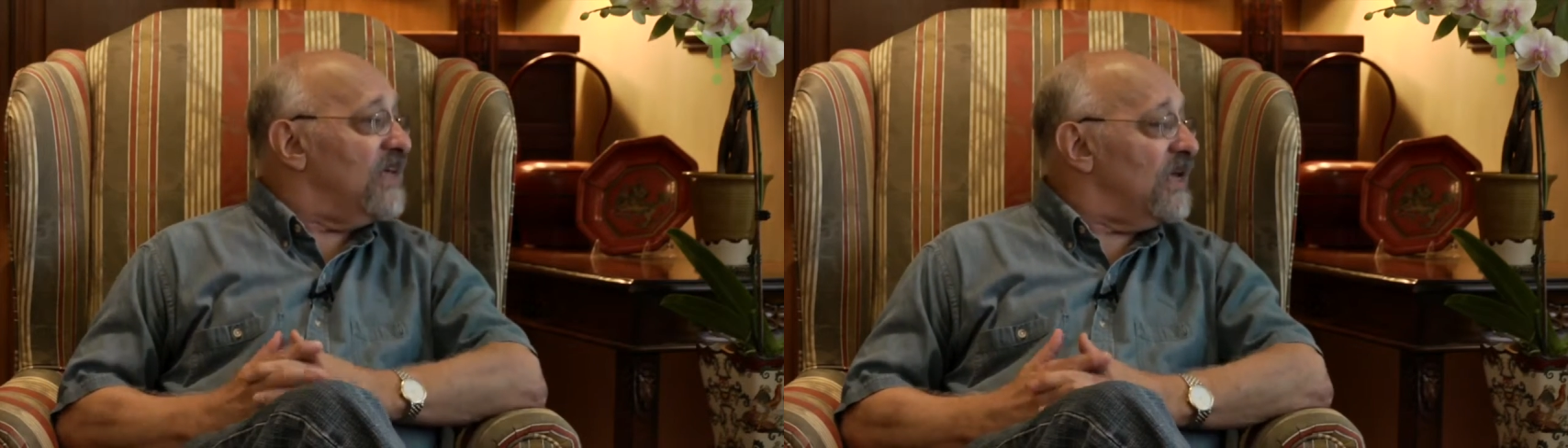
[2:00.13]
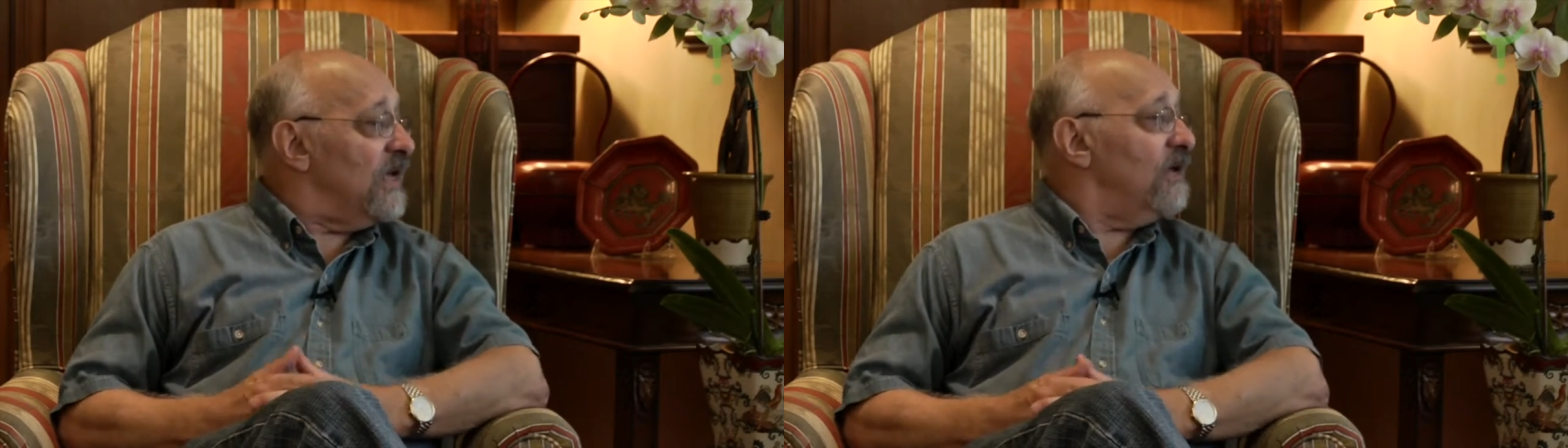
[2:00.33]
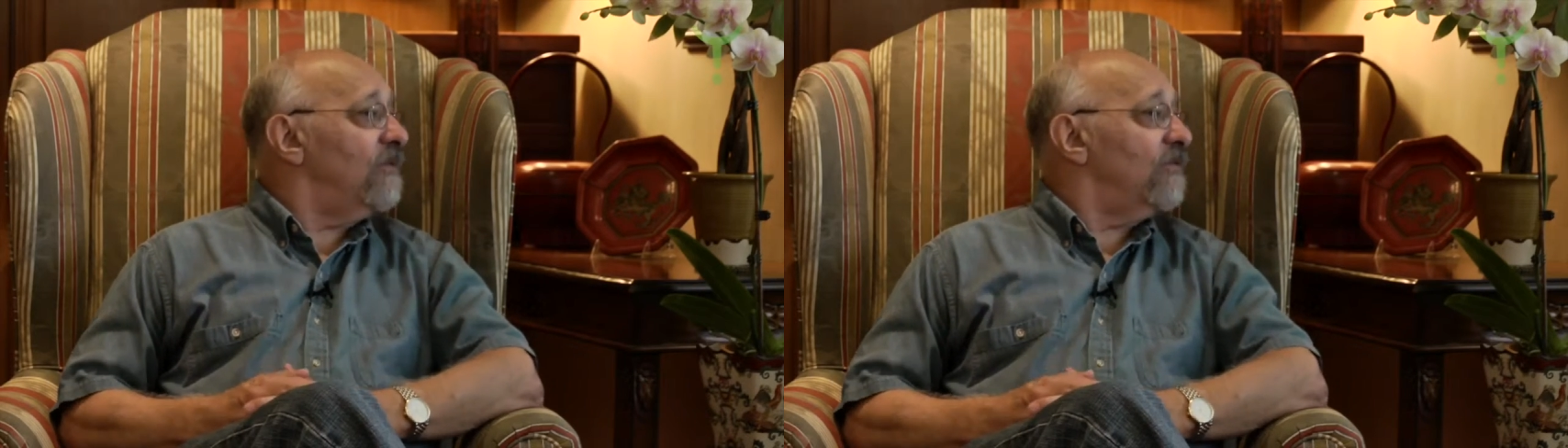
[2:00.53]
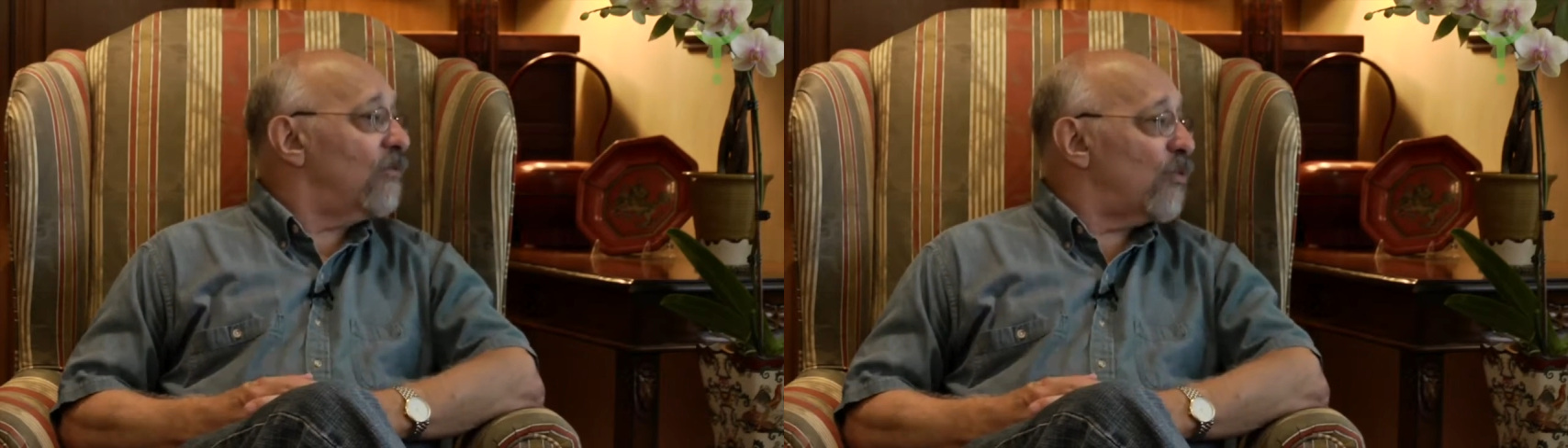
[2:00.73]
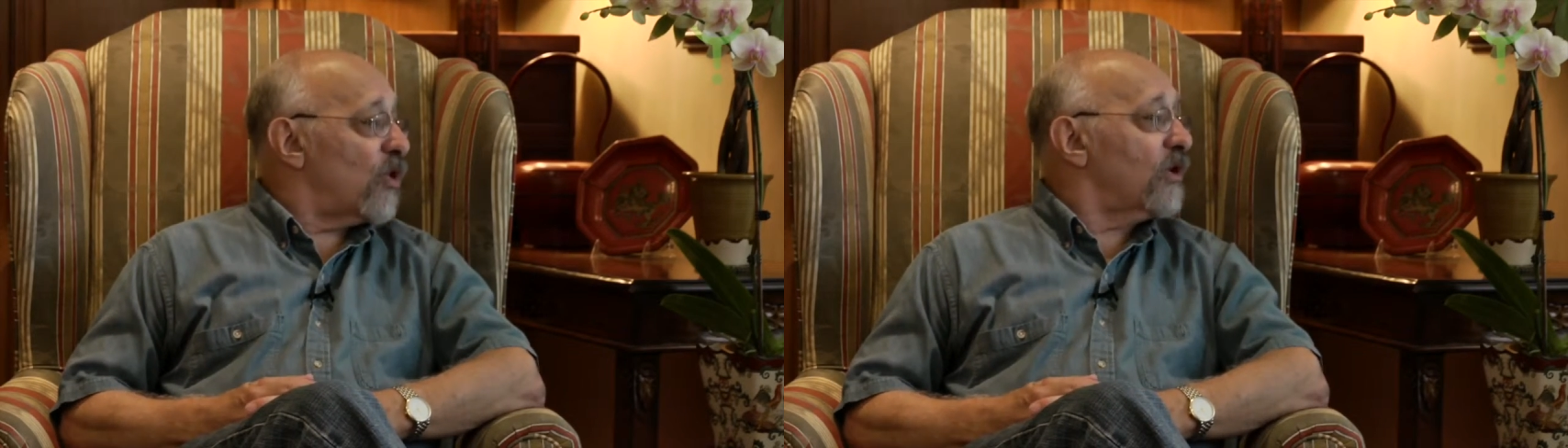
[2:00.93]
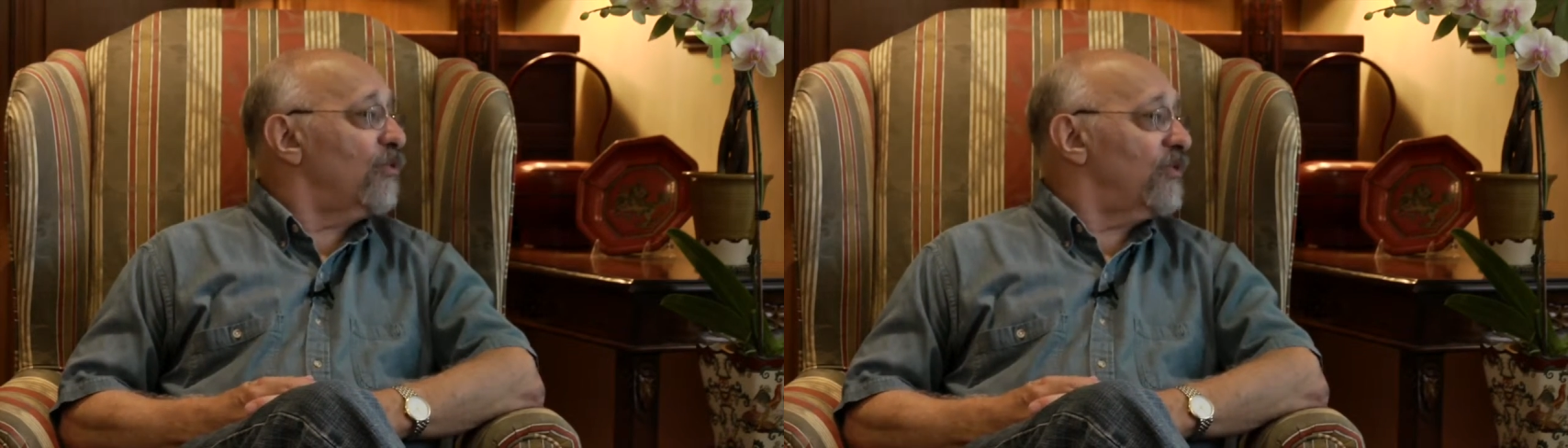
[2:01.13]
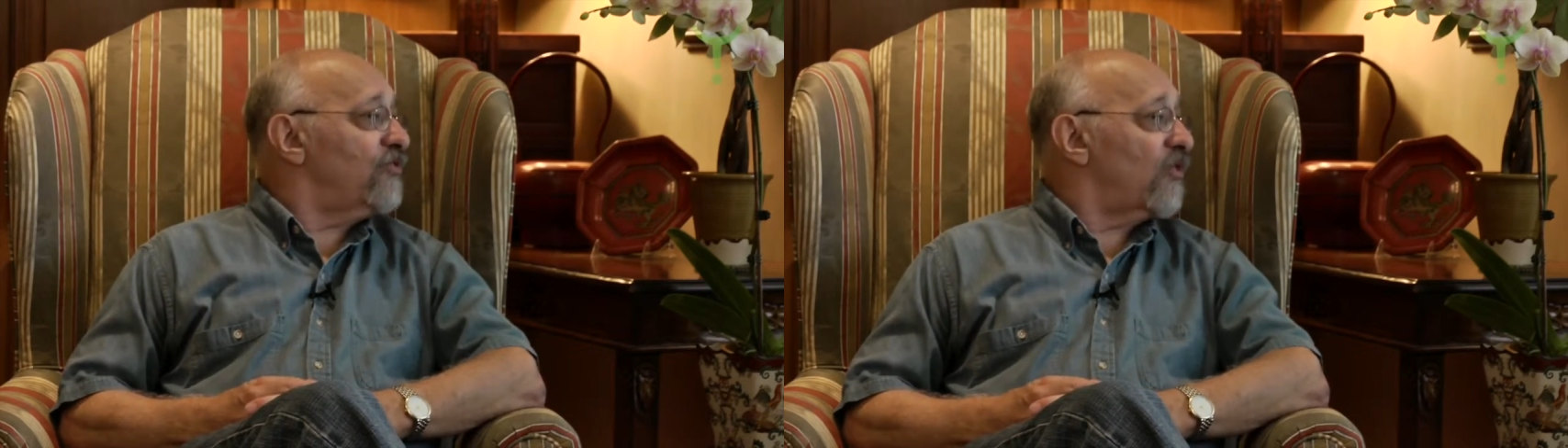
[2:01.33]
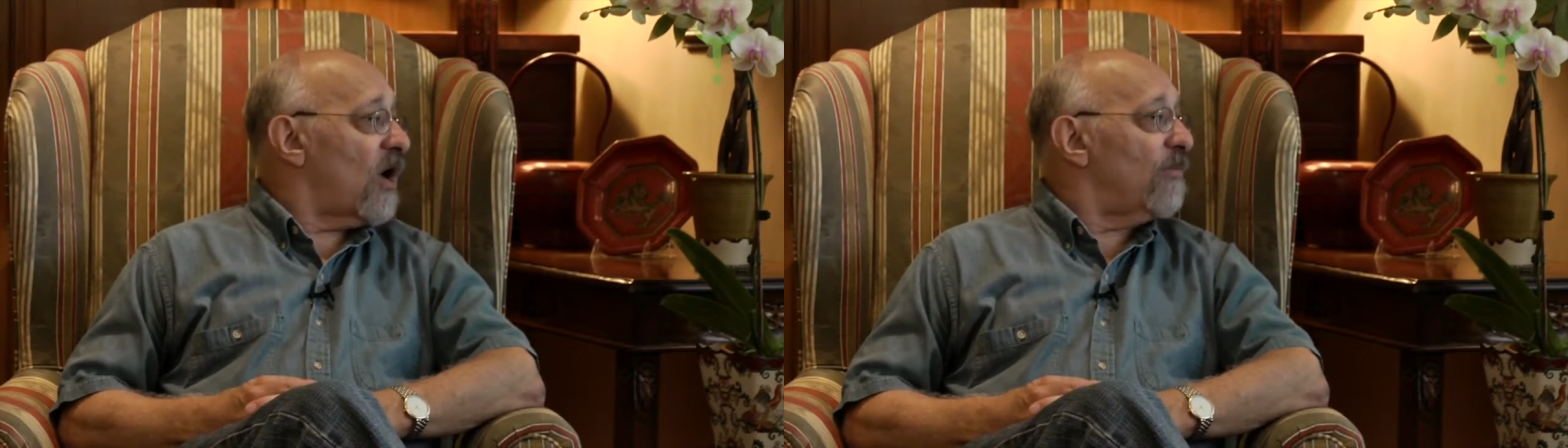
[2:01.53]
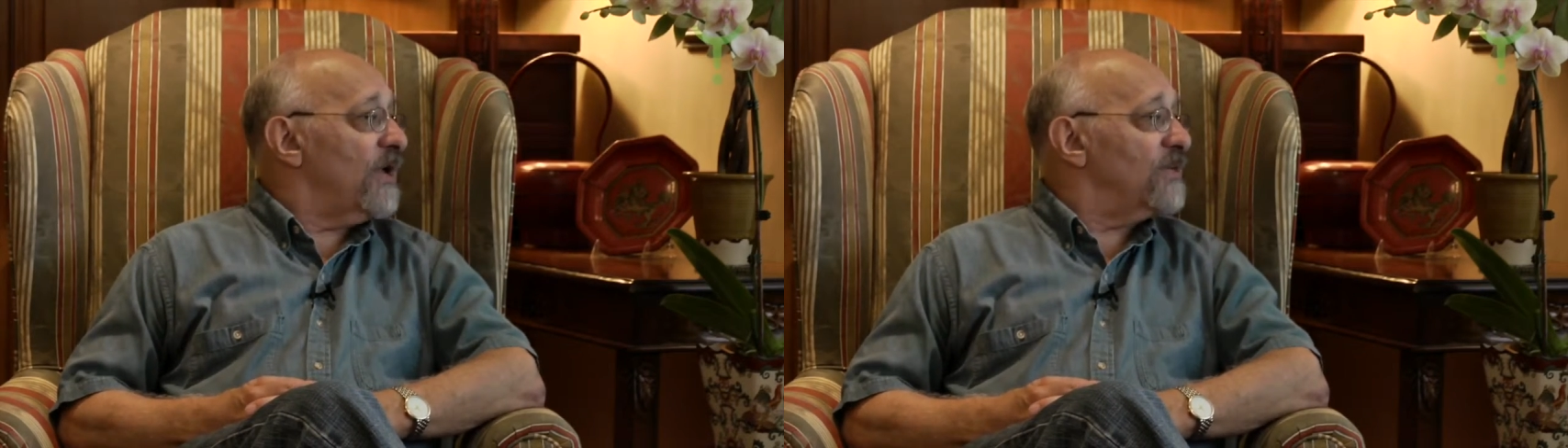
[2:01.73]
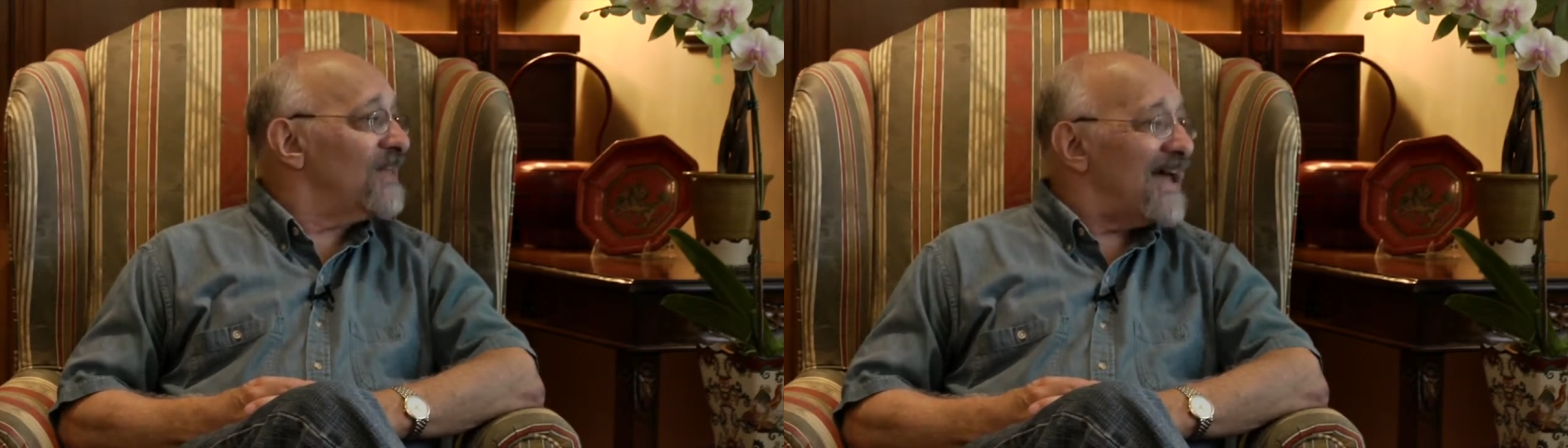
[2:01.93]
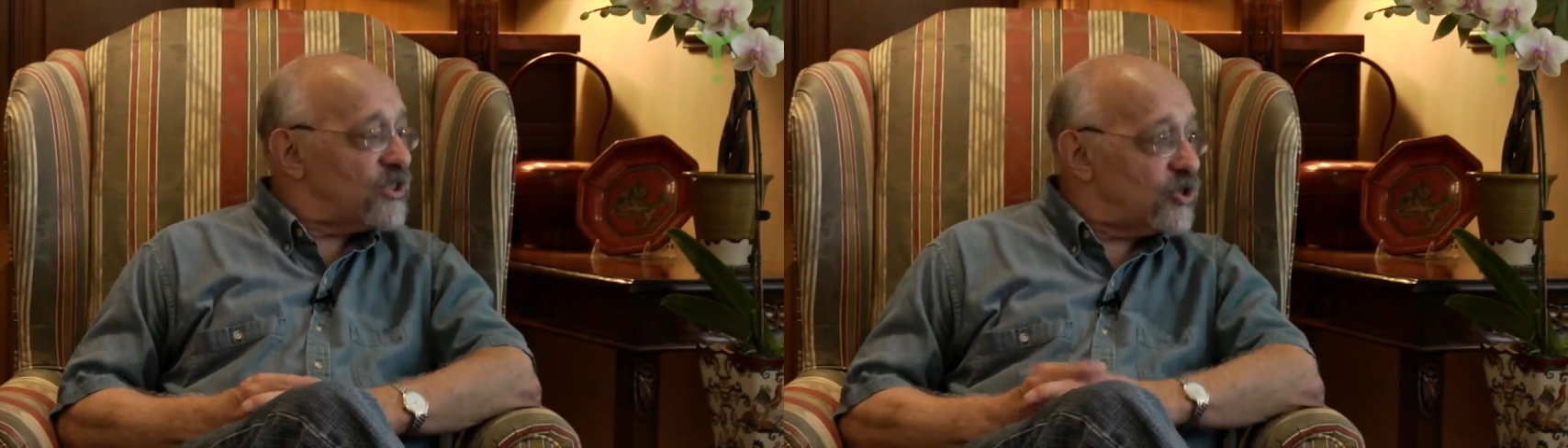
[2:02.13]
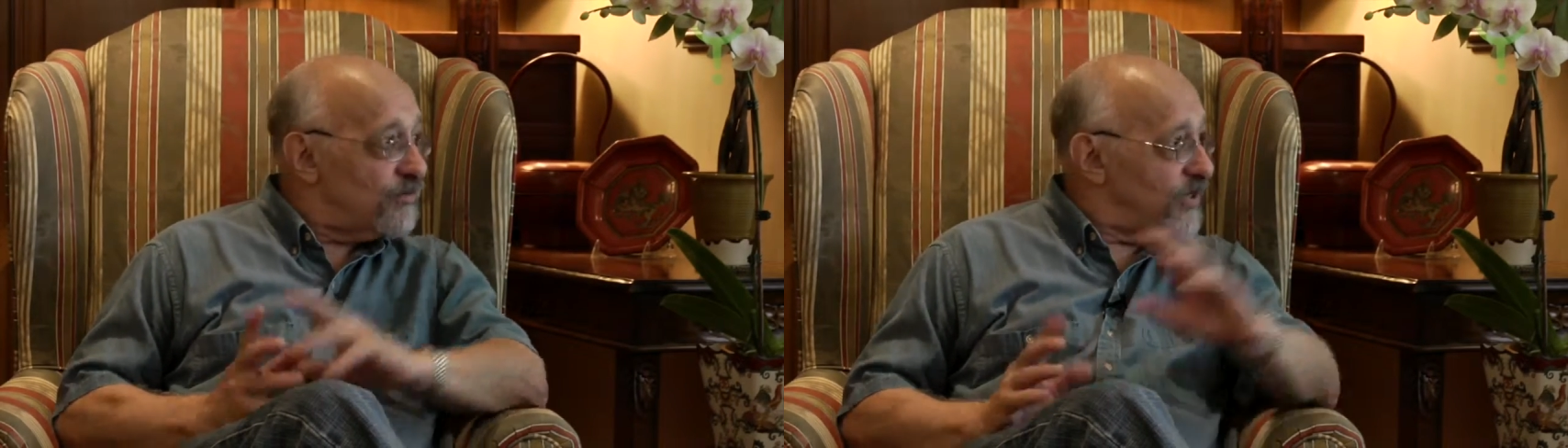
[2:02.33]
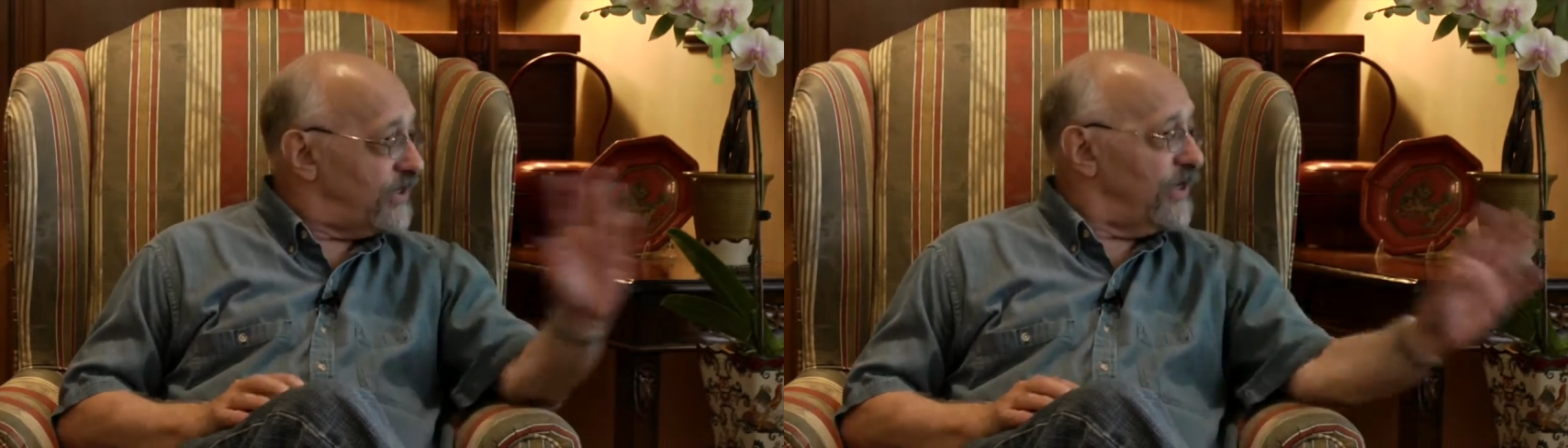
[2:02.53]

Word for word: key to the work with trauma is not so much